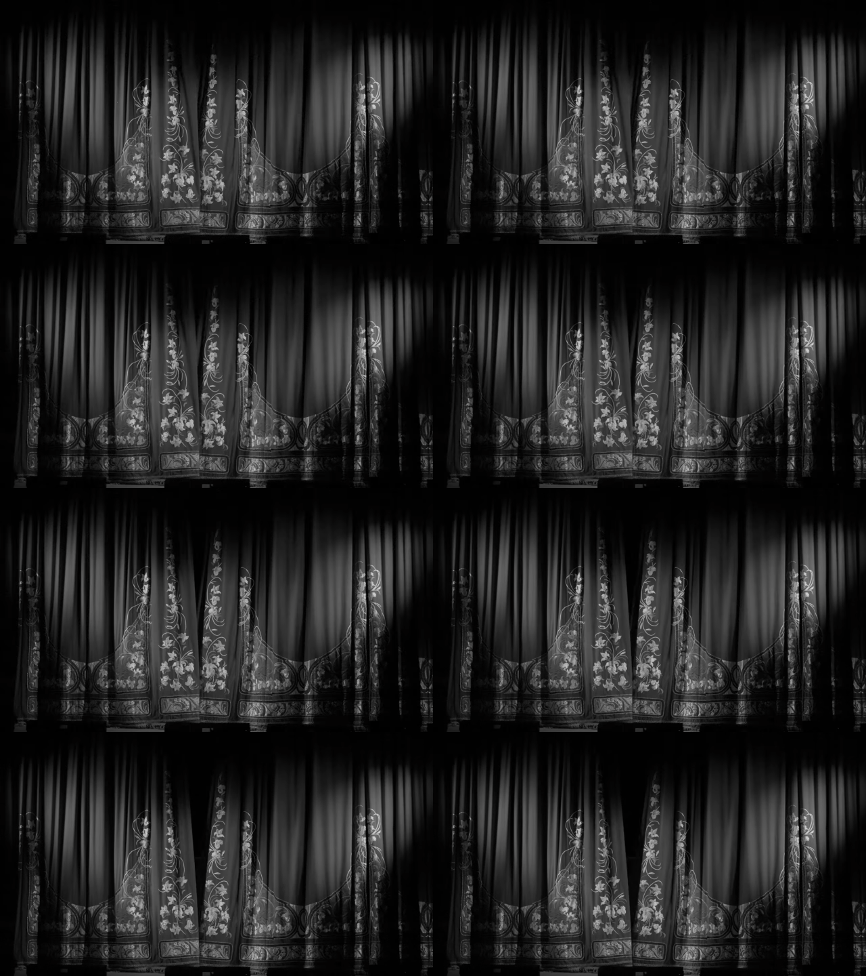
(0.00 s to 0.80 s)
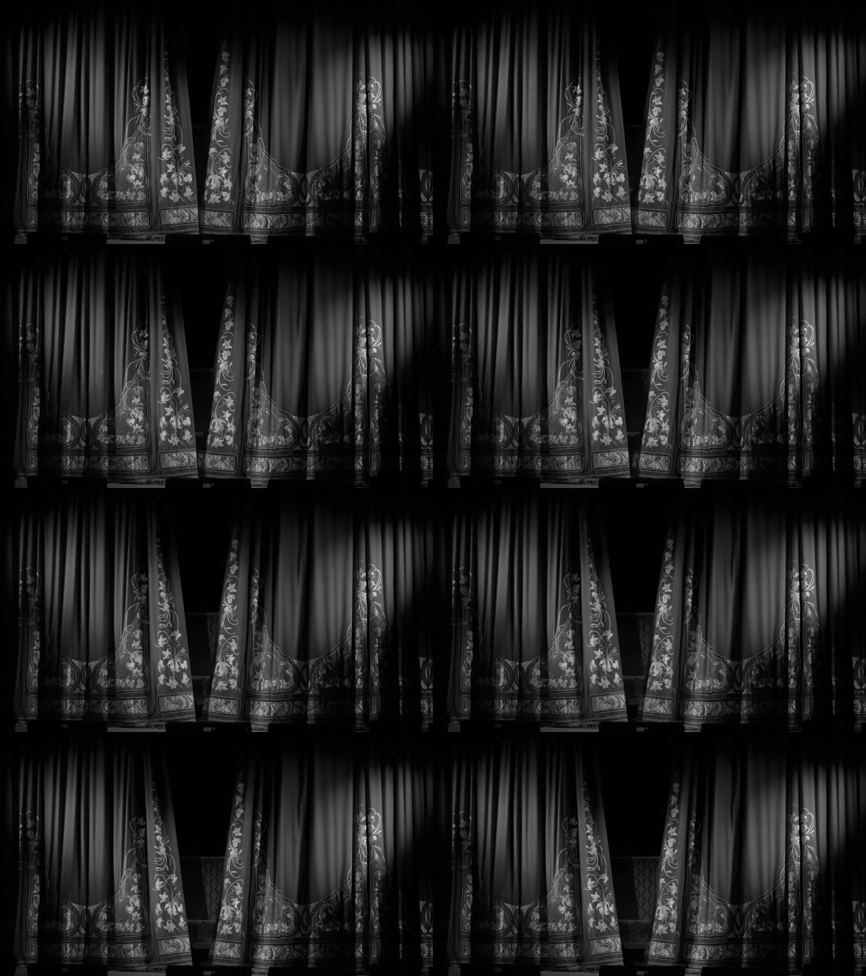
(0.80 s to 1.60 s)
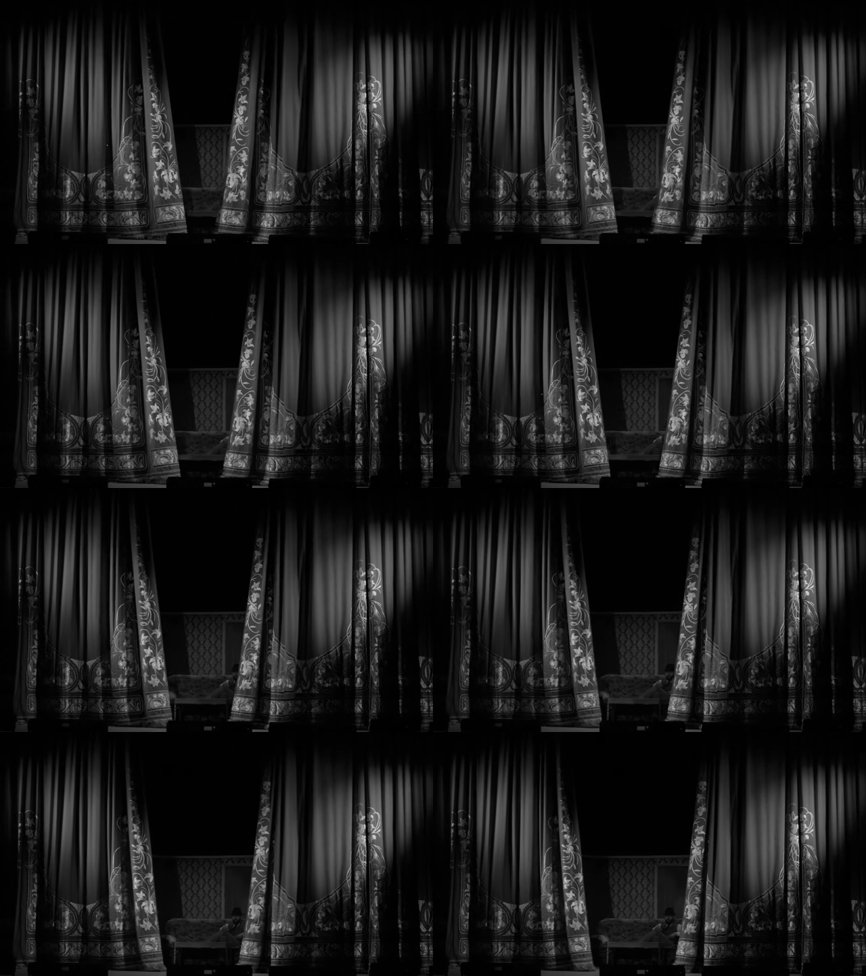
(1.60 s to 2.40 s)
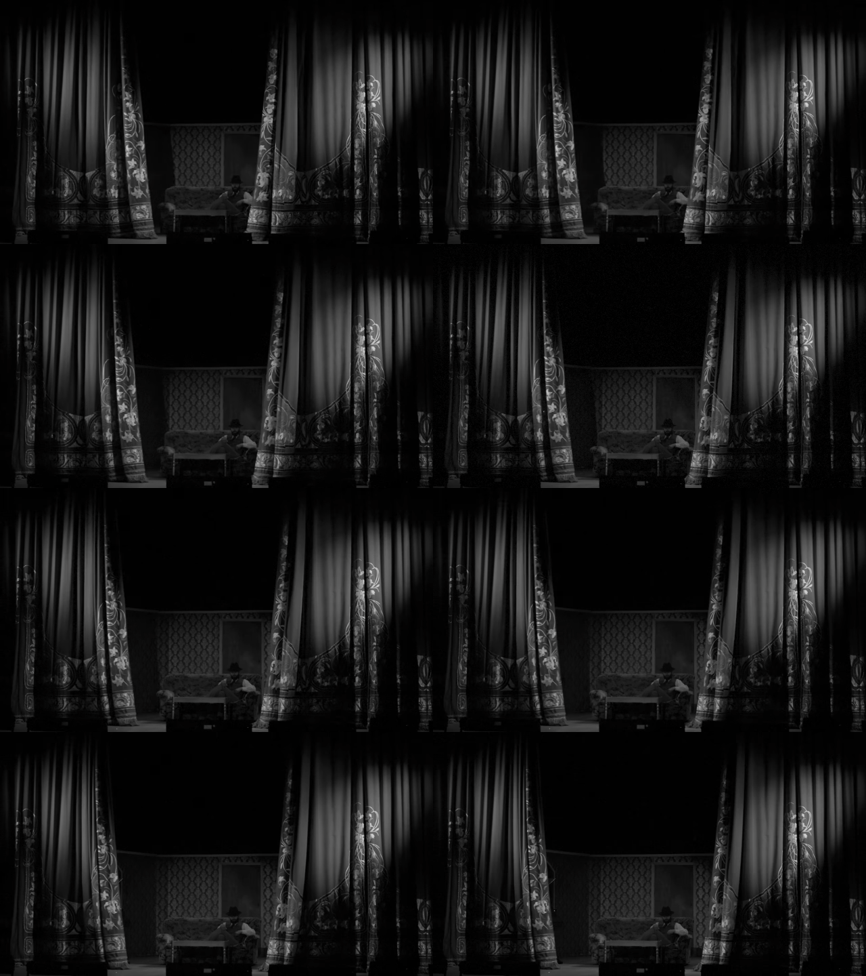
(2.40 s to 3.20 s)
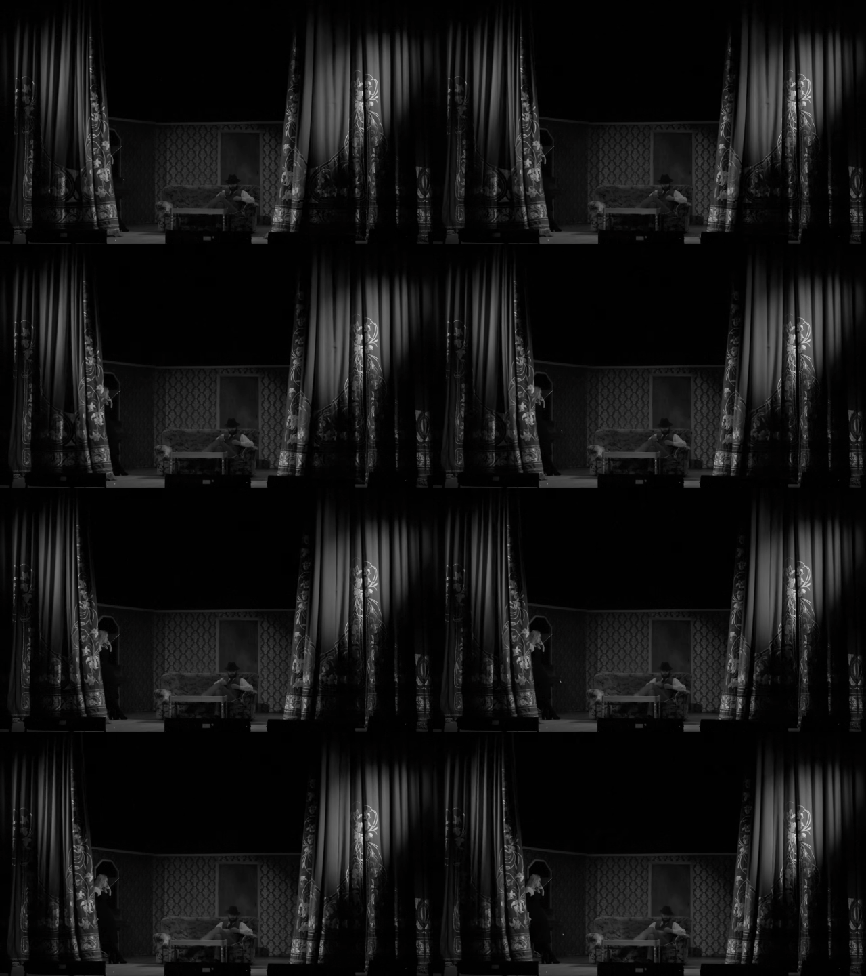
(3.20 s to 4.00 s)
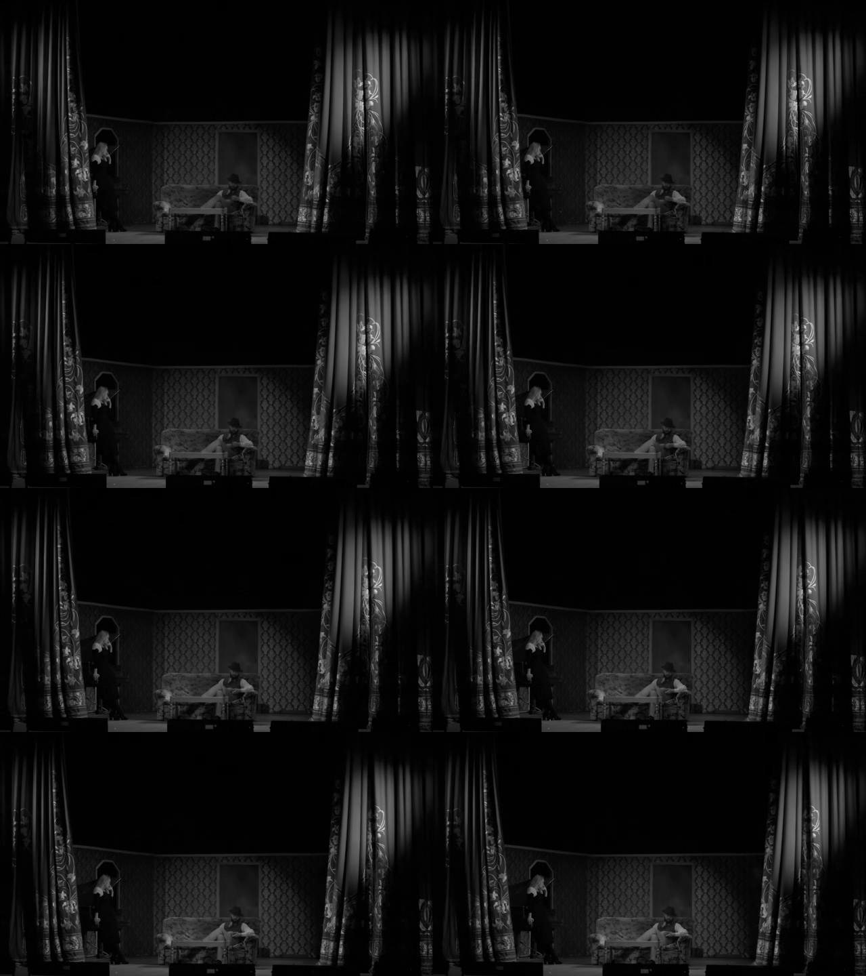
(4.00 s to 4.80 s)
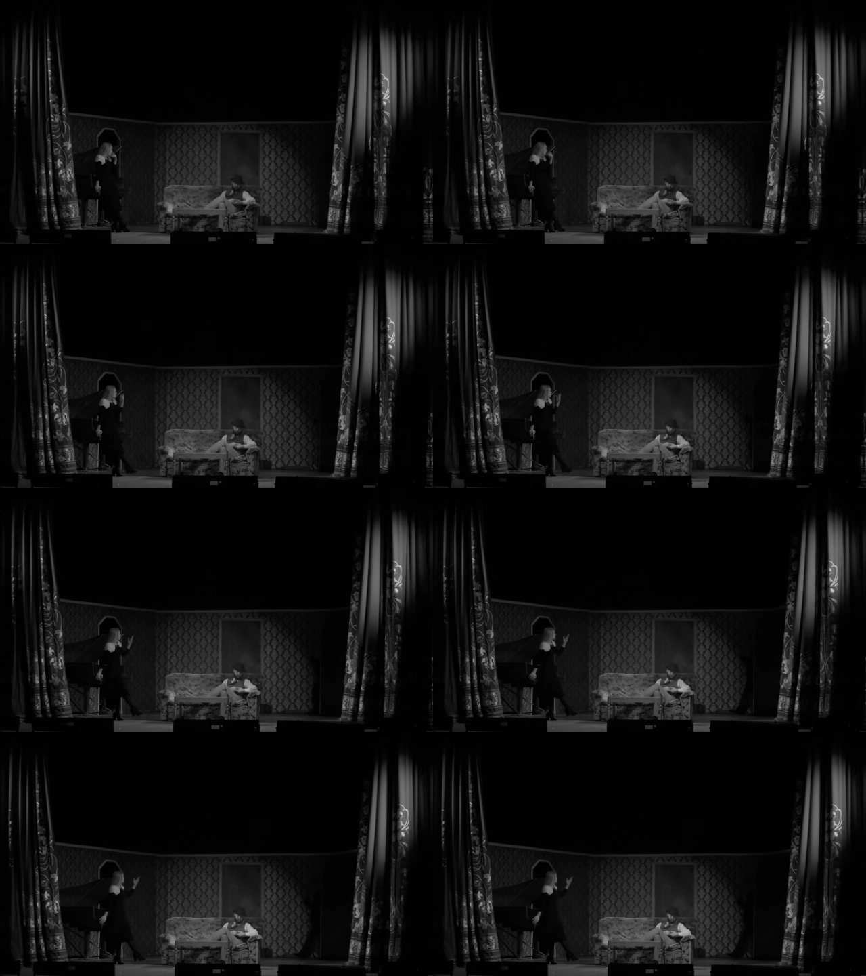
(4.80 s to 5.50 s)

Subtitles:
[unreadable: no face in view]